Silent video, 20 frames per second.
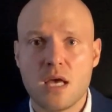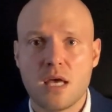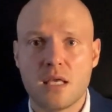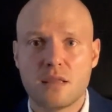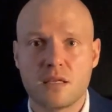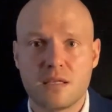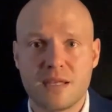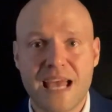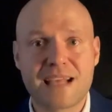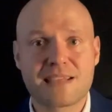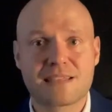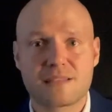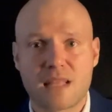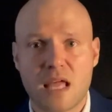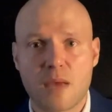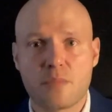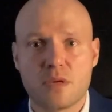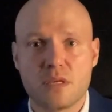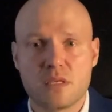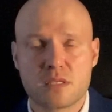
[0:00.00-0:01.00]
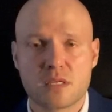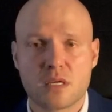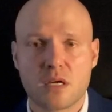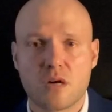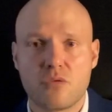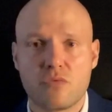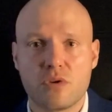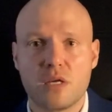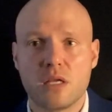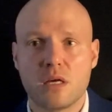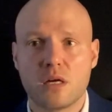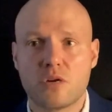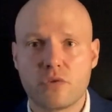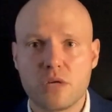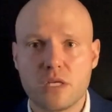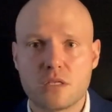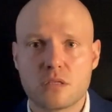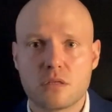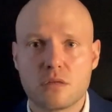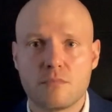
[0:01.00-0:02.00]
the next step is really
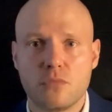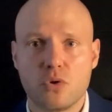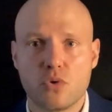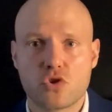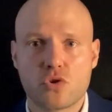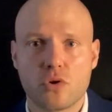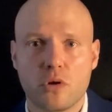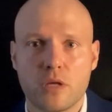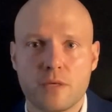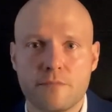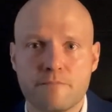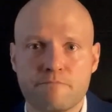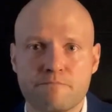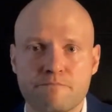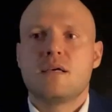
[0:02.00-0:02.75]
agreed mutually.